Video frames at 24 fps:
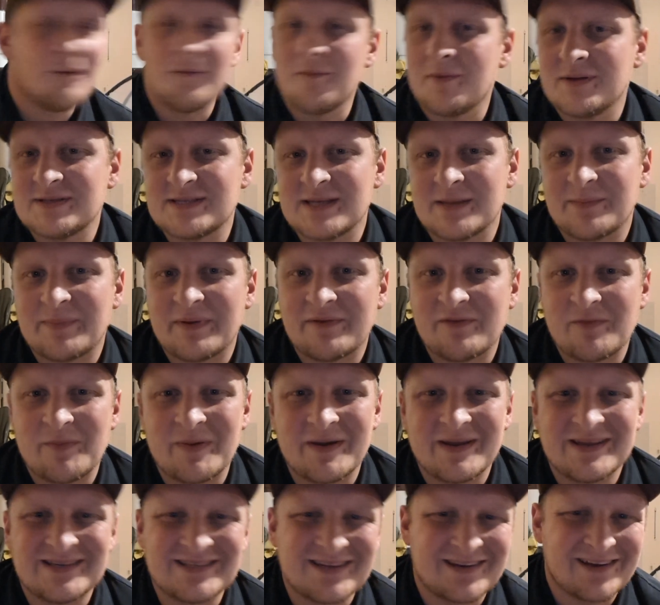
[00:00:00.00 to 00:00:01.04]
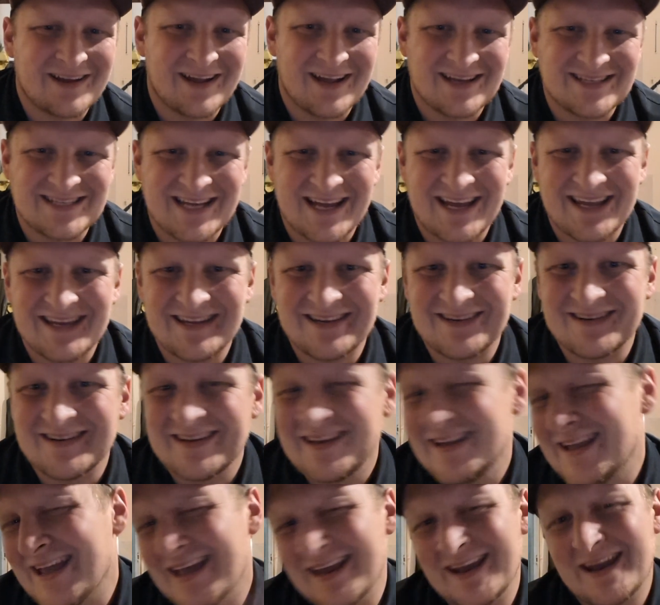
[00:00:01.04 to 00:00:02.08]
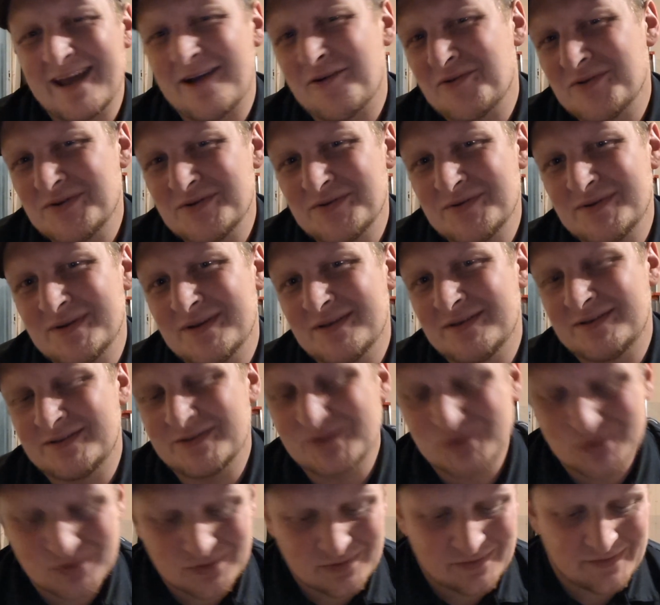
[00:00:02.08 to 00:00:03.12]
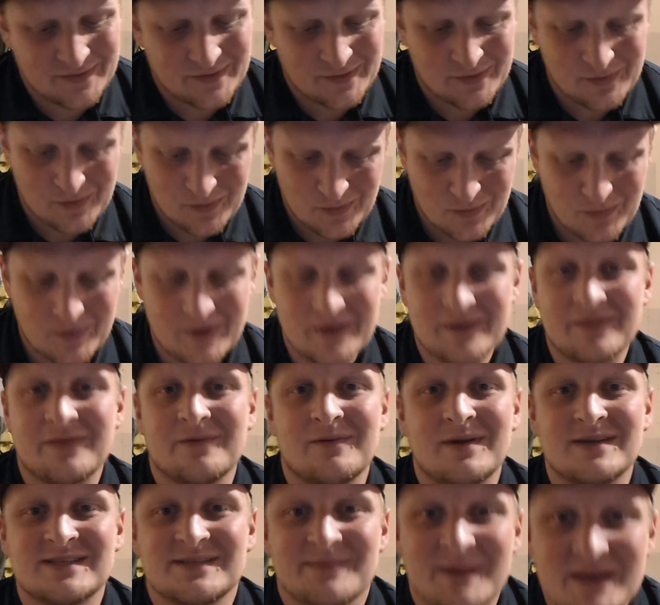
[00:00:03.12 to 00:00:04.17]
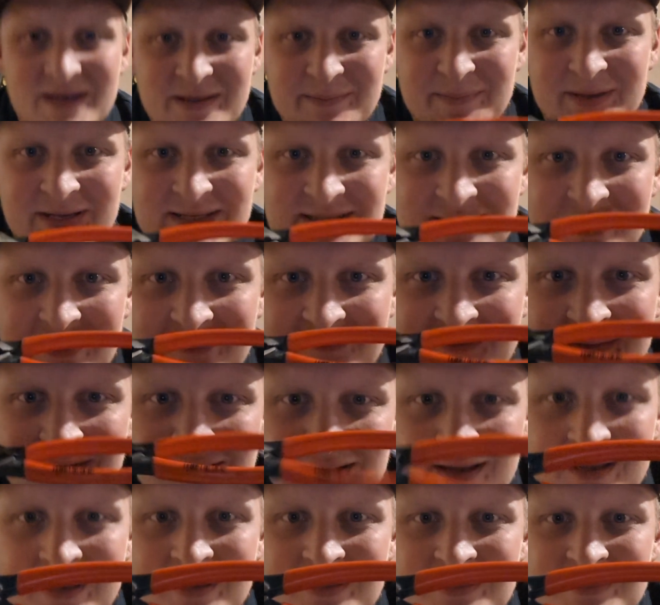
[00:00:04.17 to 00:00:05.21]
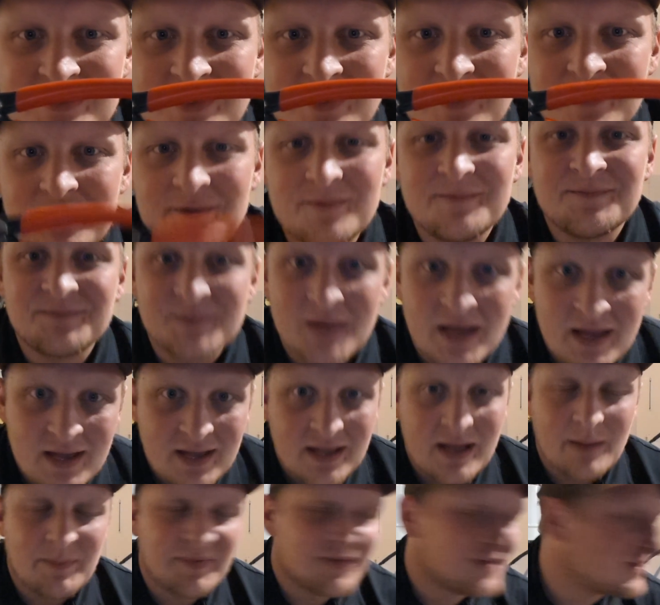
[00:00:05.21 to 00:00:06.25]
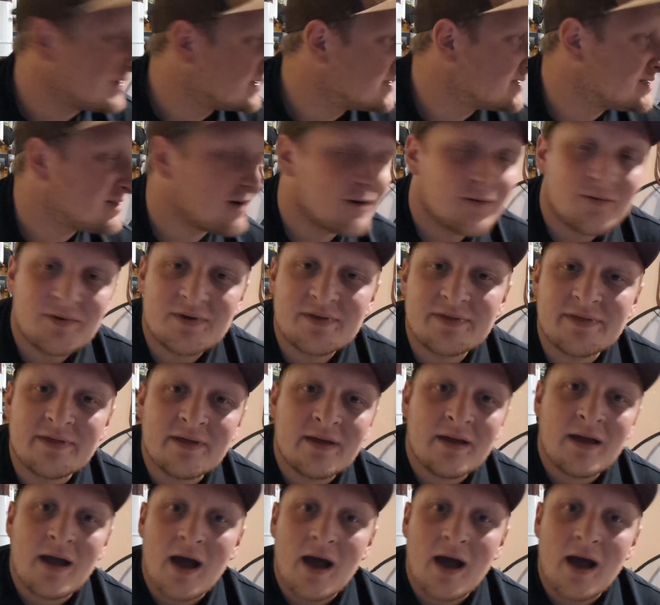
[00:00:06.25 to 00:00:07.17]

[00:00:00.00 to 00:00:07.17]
What's up everybody, Tiger Guy Ty here, and now we're doing another tool review with the rest of my Knipex stuff. So, a couple things to start with.